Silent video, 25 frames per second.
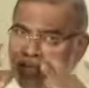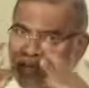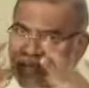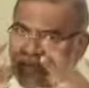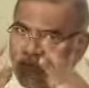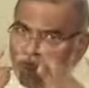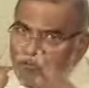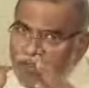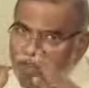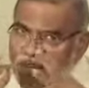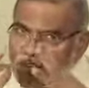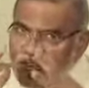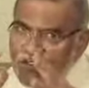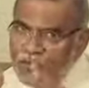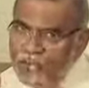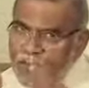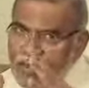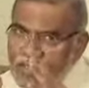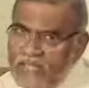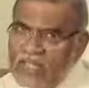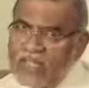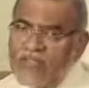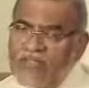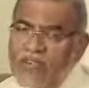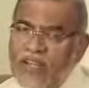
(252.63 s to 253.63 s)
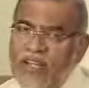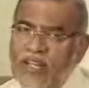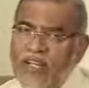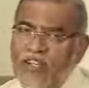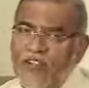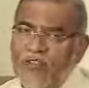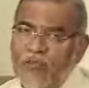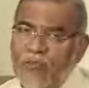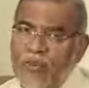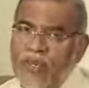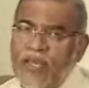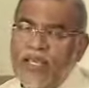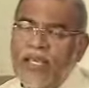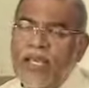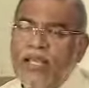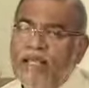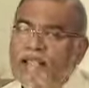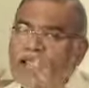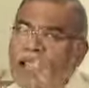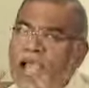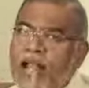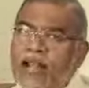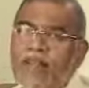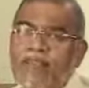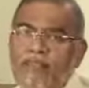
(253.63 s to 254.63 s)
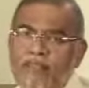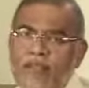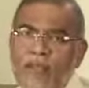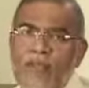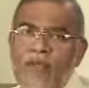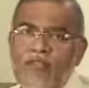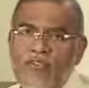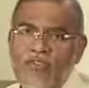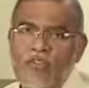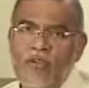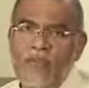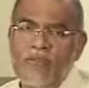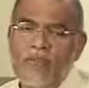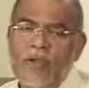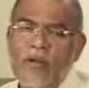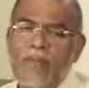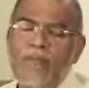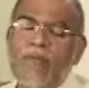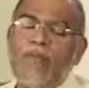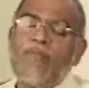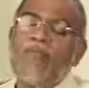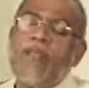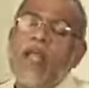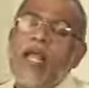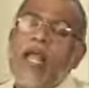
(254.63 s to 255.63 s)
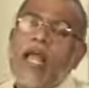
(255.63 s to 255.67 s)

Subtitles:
Very specifically speaking, that is the basic purpose.